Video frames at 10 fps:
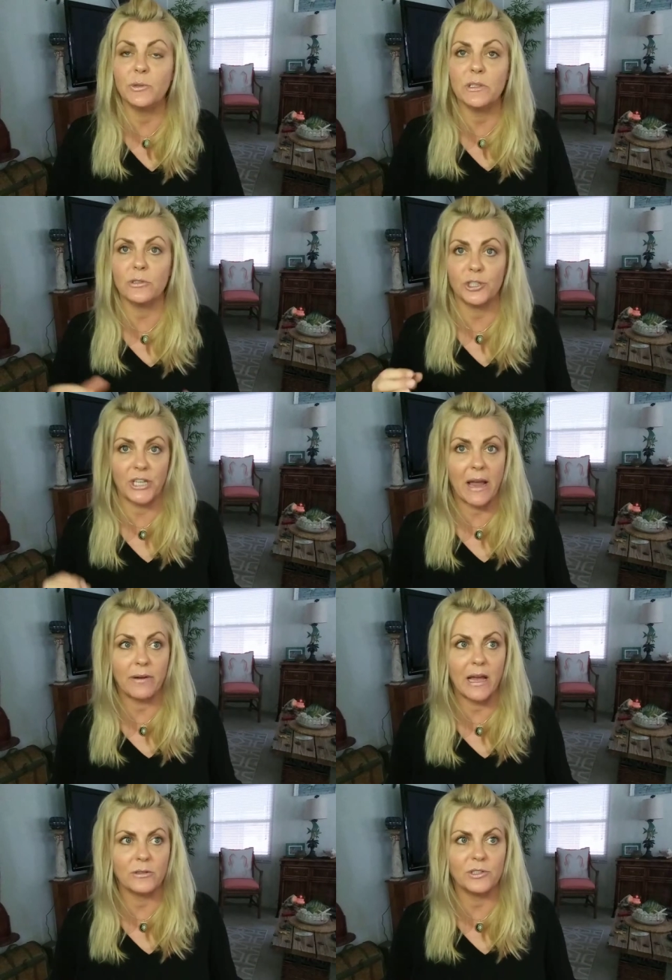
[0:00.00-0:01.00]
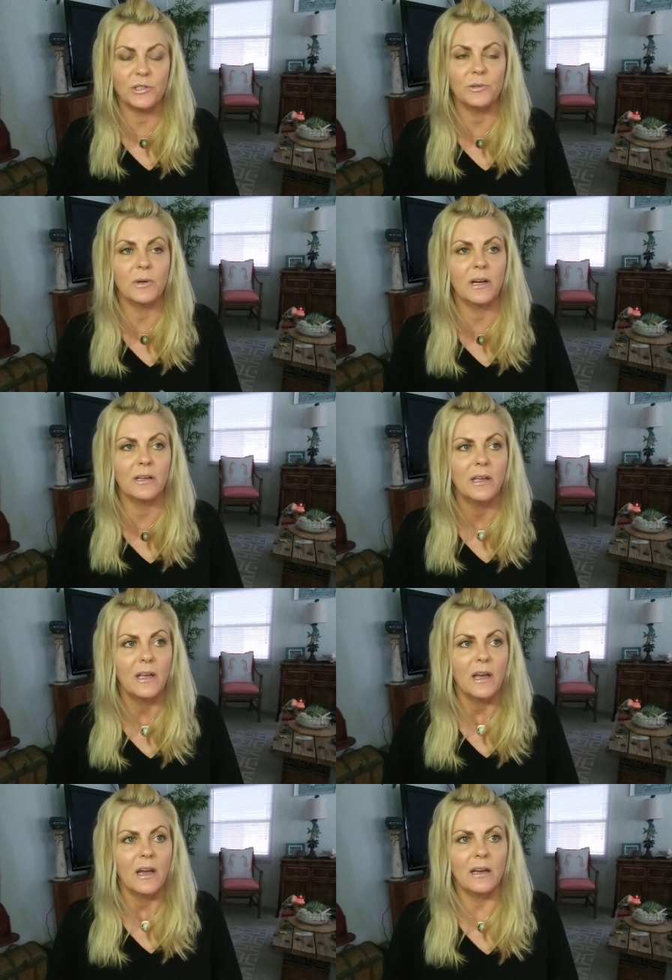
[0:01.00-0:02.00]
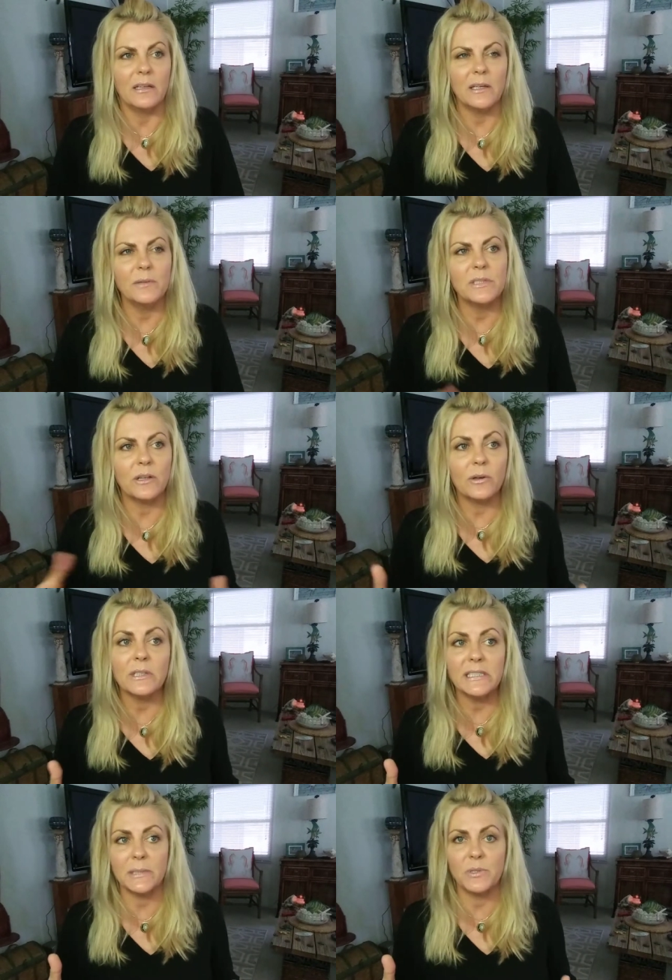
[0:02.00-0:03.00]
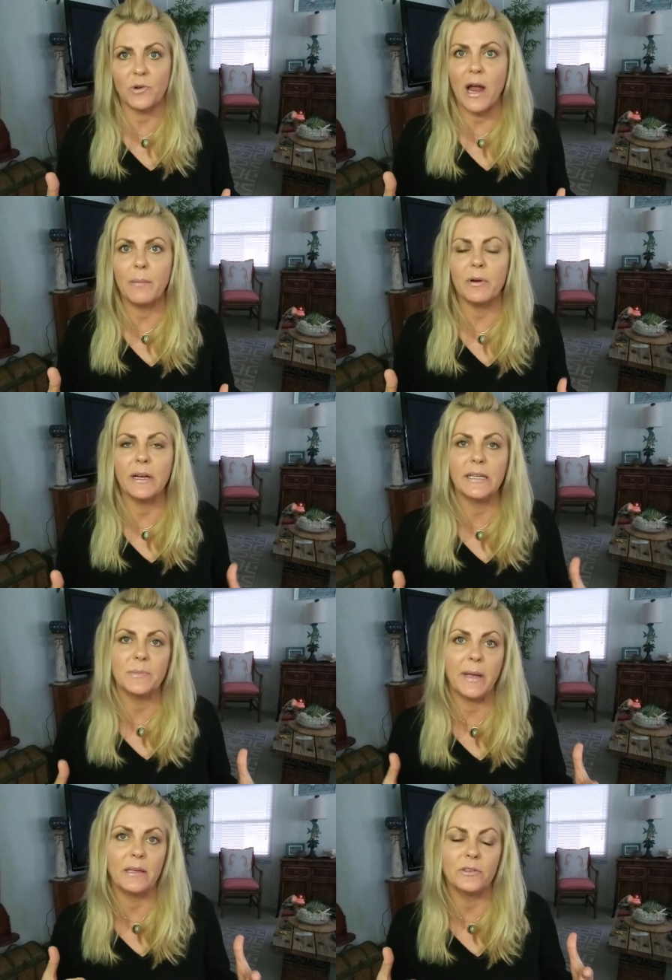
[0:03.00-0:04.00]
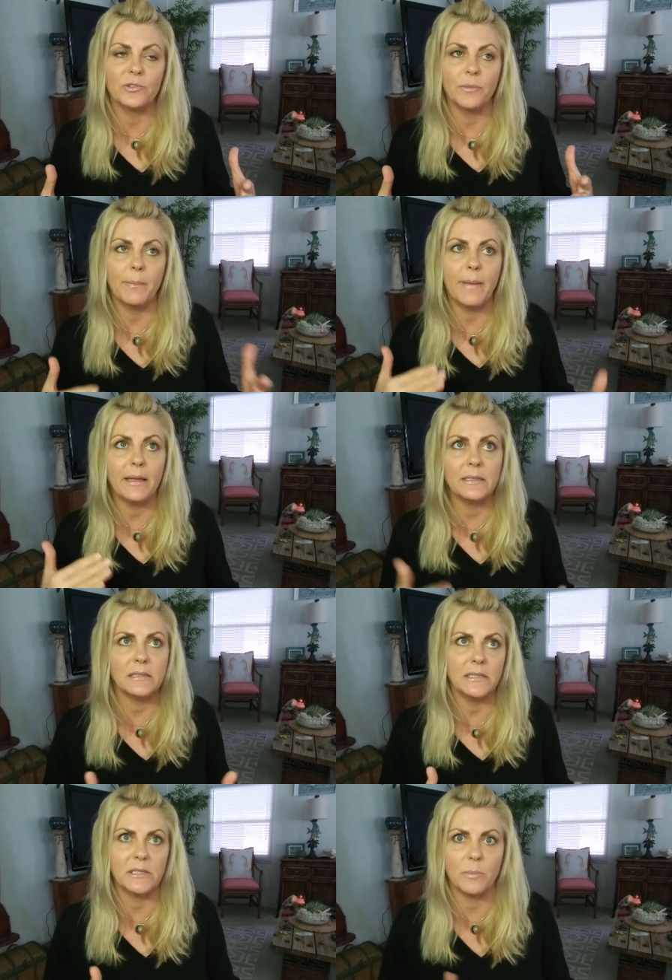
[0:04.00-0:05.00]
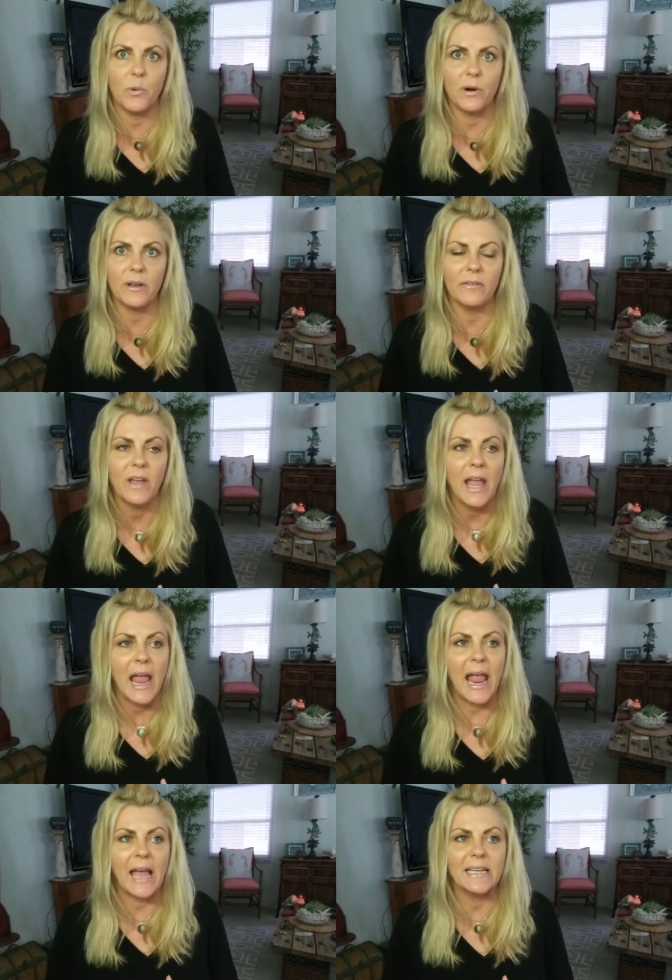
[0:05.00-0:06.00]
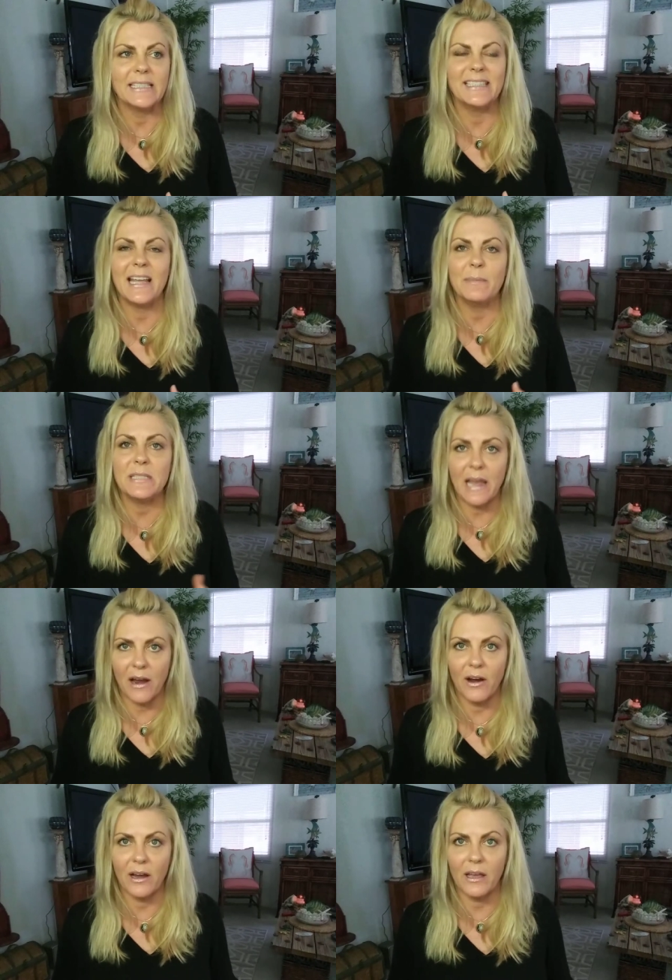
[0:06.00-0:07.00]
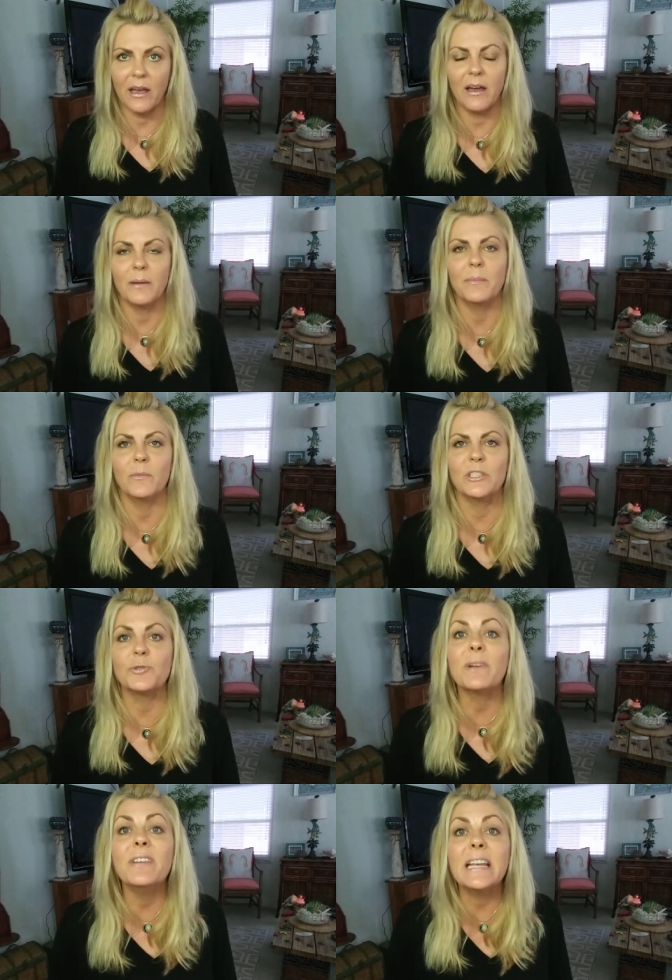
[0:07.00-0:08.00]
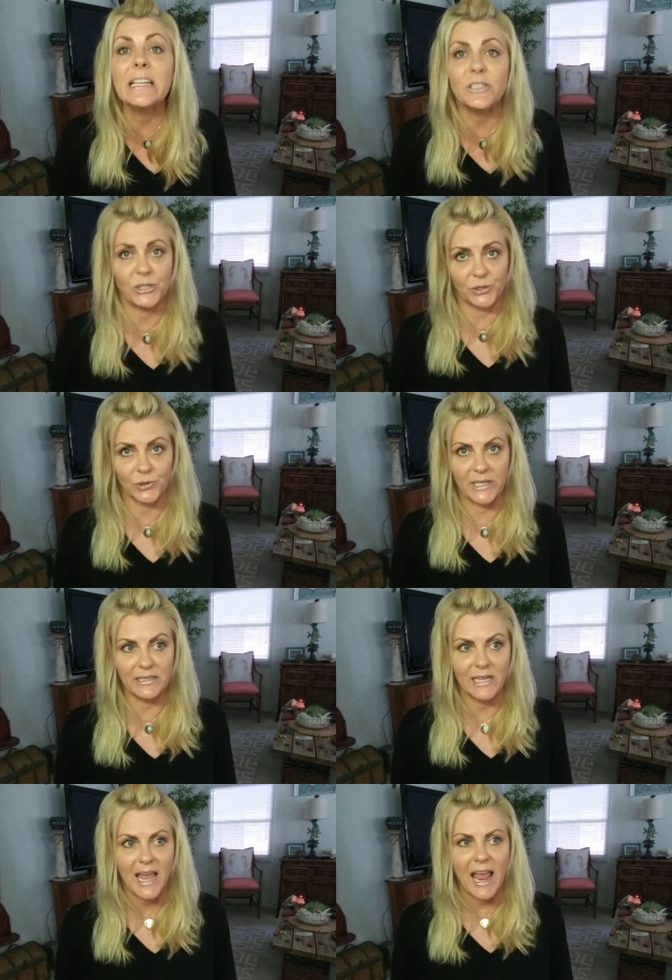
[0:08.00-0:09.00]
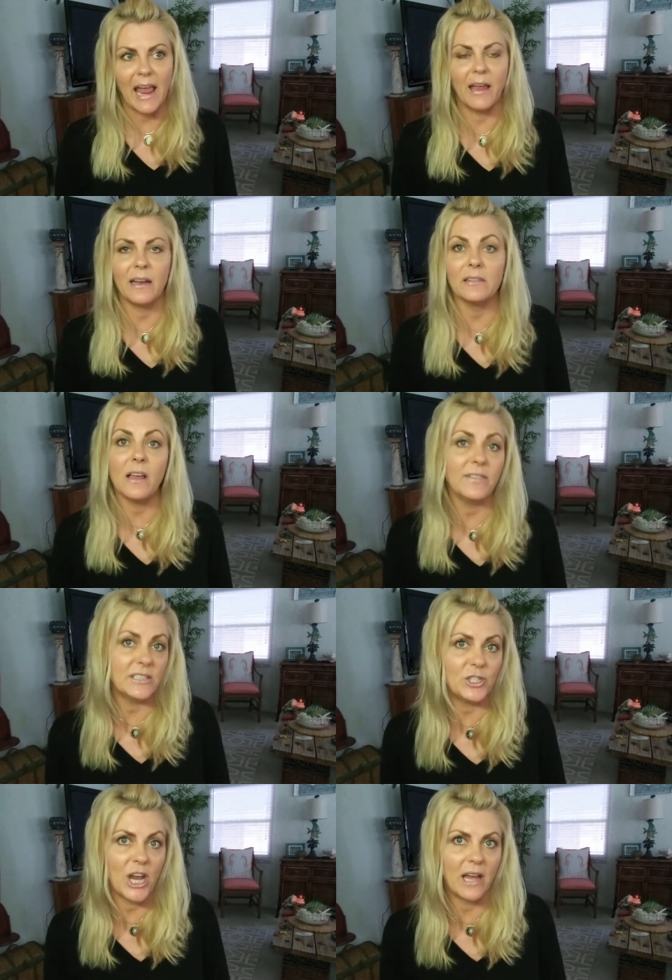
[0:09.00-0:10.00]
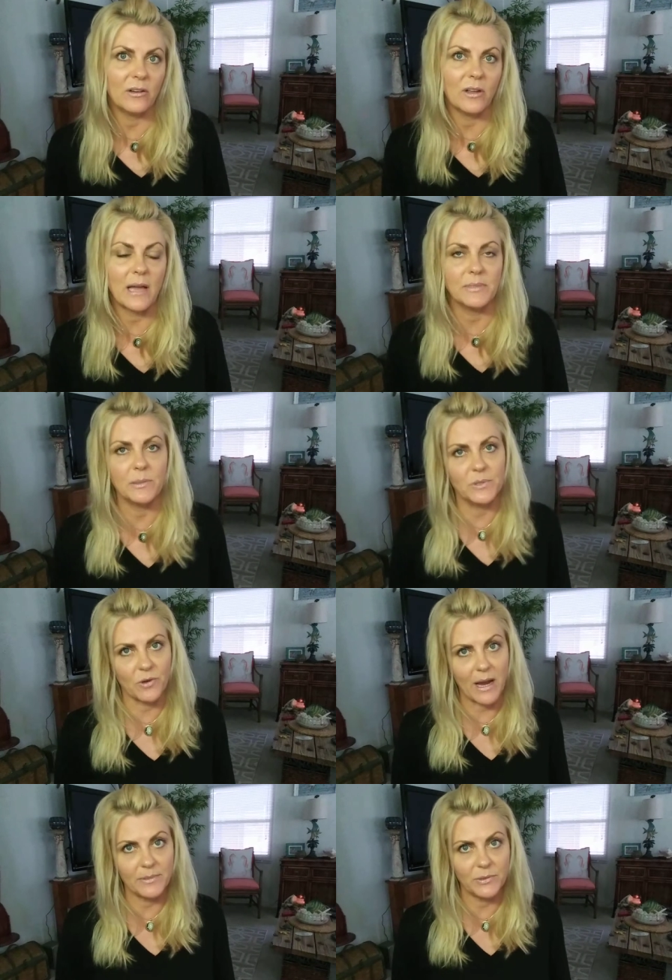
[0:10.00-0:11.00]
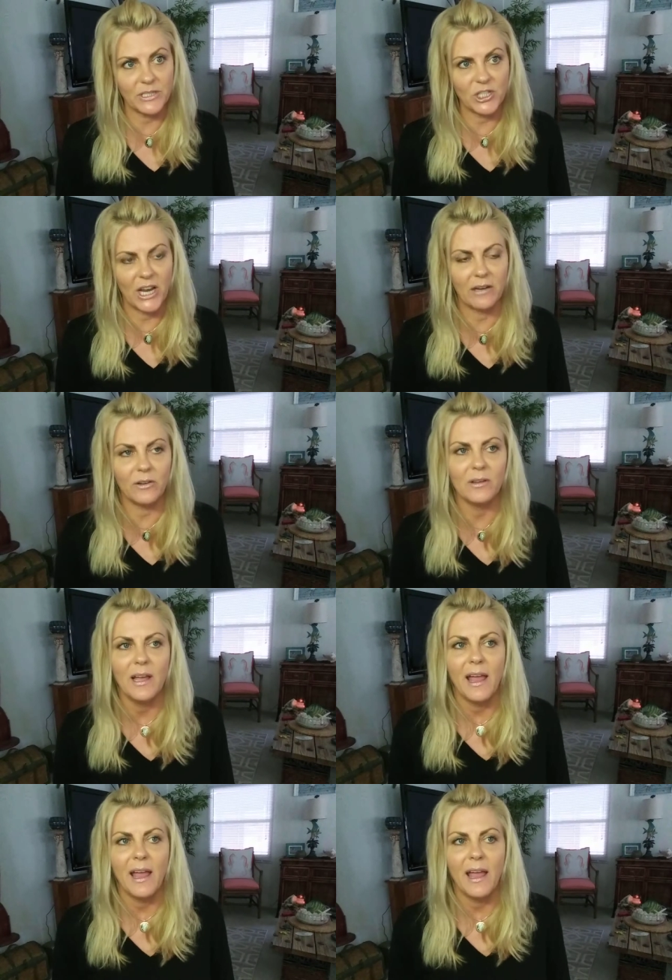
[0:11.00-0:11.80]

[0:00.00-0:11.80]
do a little shout out to... Uh, Uh, he was an early subscriber and has been tremendously supportive, and his name is Eric um, with Driven Industries, and I love his channel. I'm subscribed to his channel,